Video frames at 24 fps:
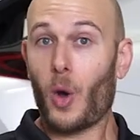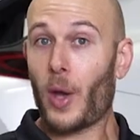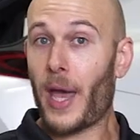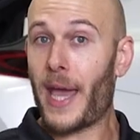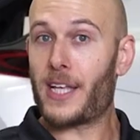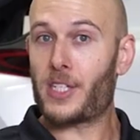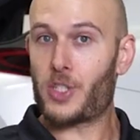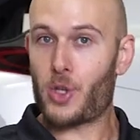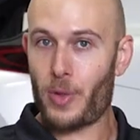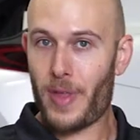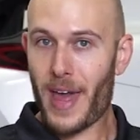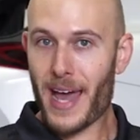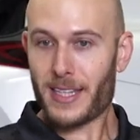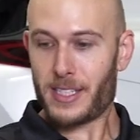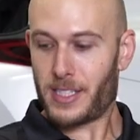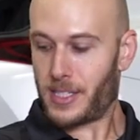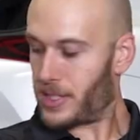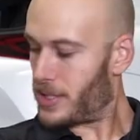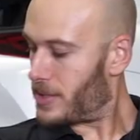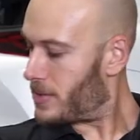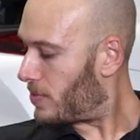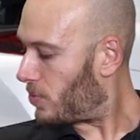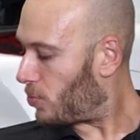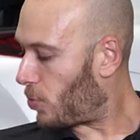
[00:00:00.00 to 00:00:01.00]
Okay, so
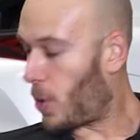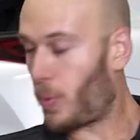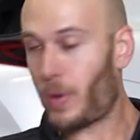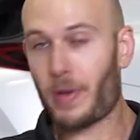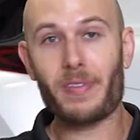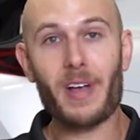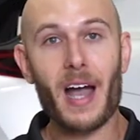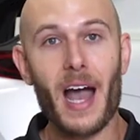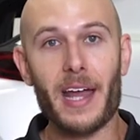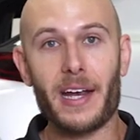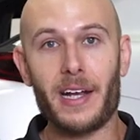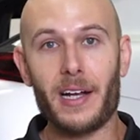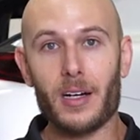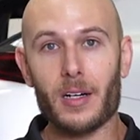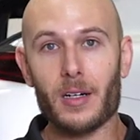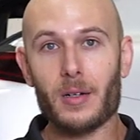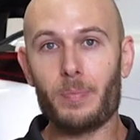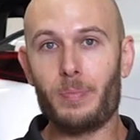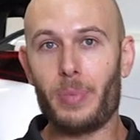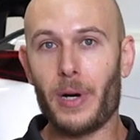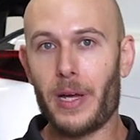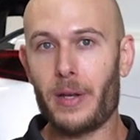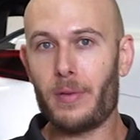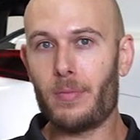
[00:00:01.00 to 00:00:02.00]
that's what we've got here,
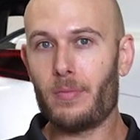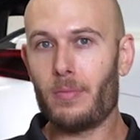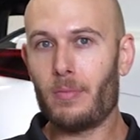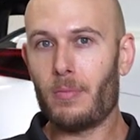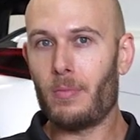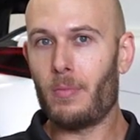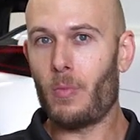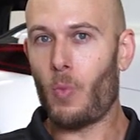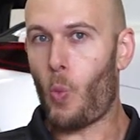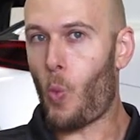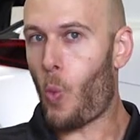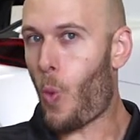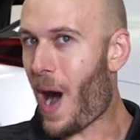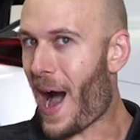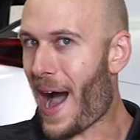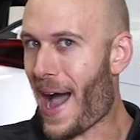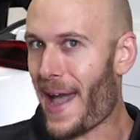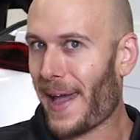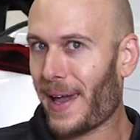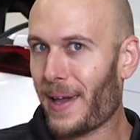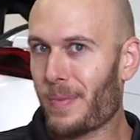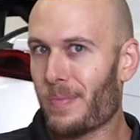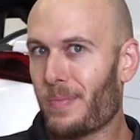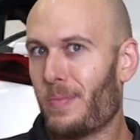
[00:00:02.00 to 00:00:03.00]
but
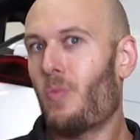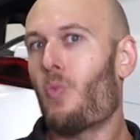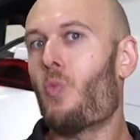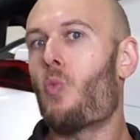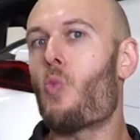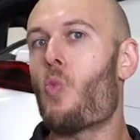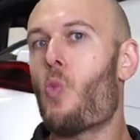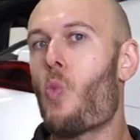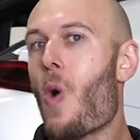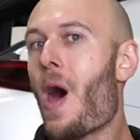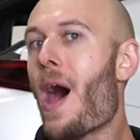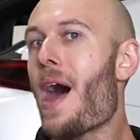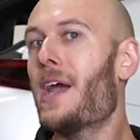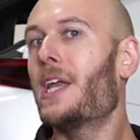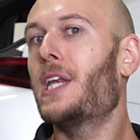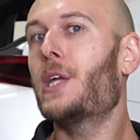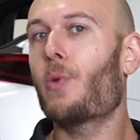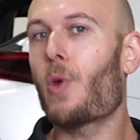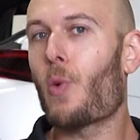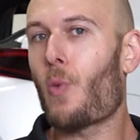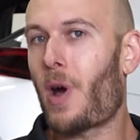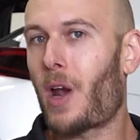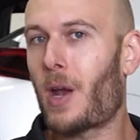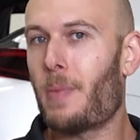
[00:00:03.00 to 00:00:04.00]
why? why do
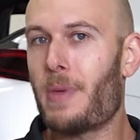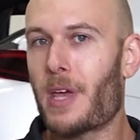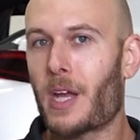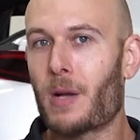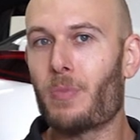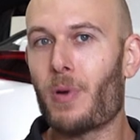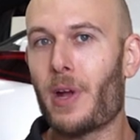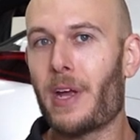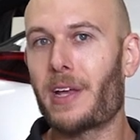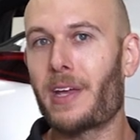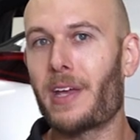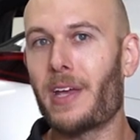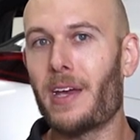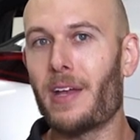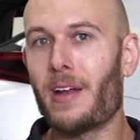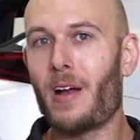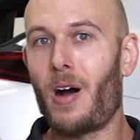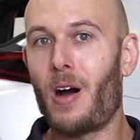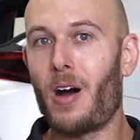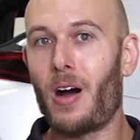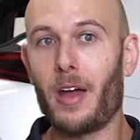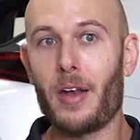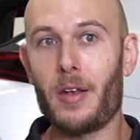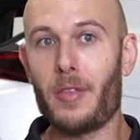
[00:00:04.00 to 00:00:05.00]
we want a big brake kit
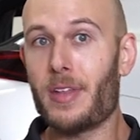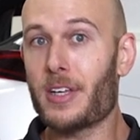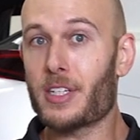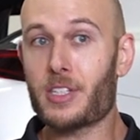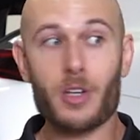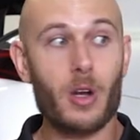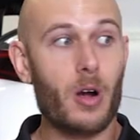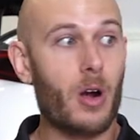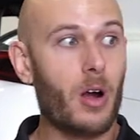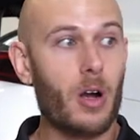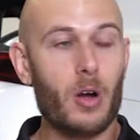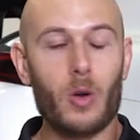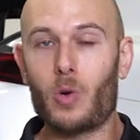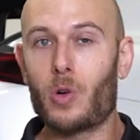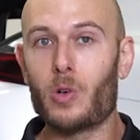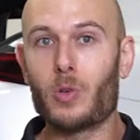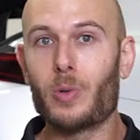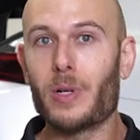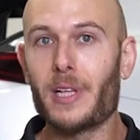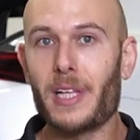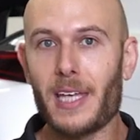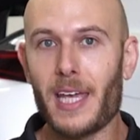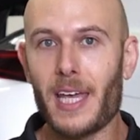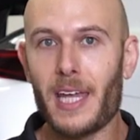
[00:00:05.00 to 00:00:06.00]
on this car or
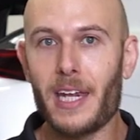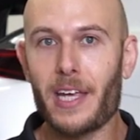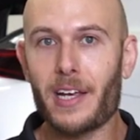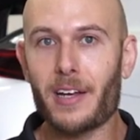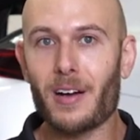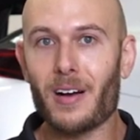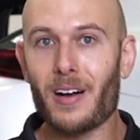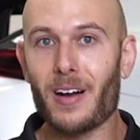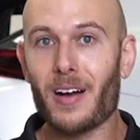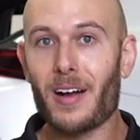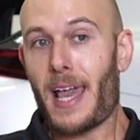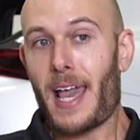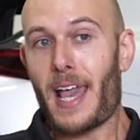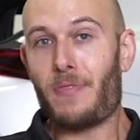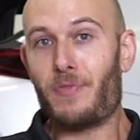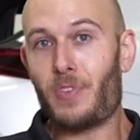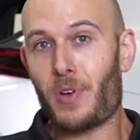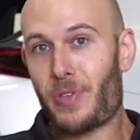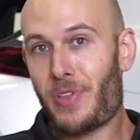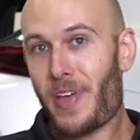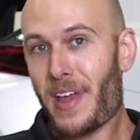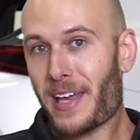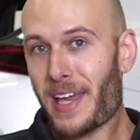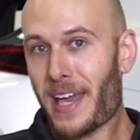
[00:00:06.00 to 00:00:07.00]
really any car? If
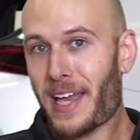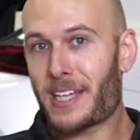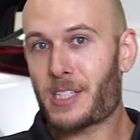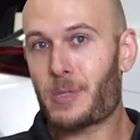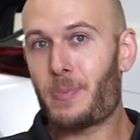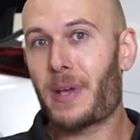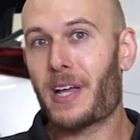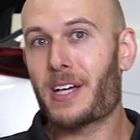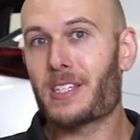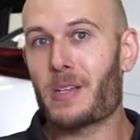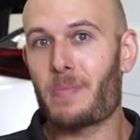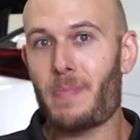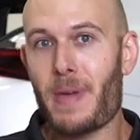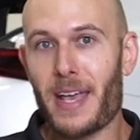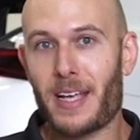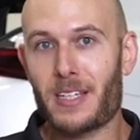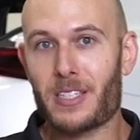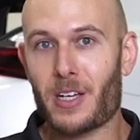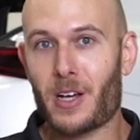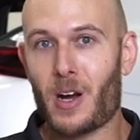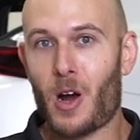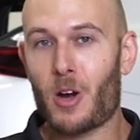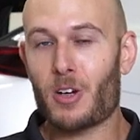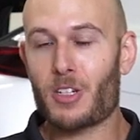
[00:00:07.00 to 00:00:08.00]
you're thinking it's because it
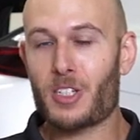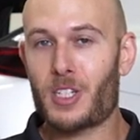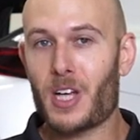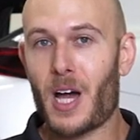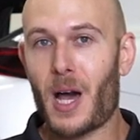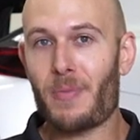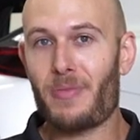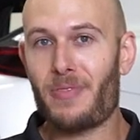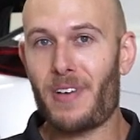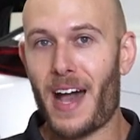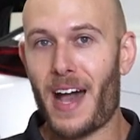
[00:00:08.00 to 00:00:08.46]
makes a car stop